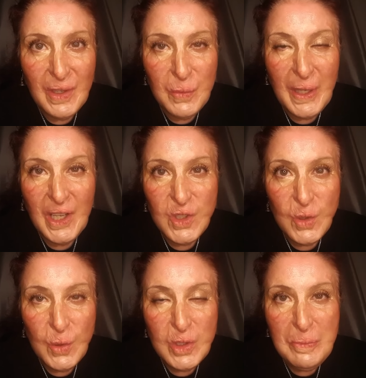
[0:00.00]
when I
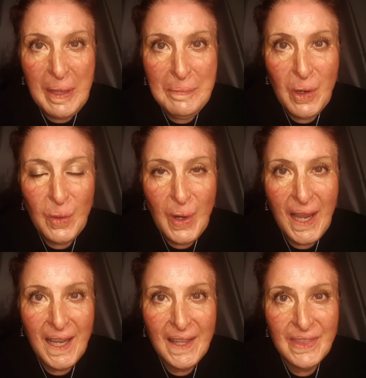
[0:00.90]
told people
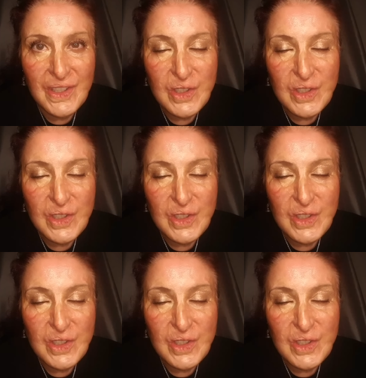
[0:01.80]
and the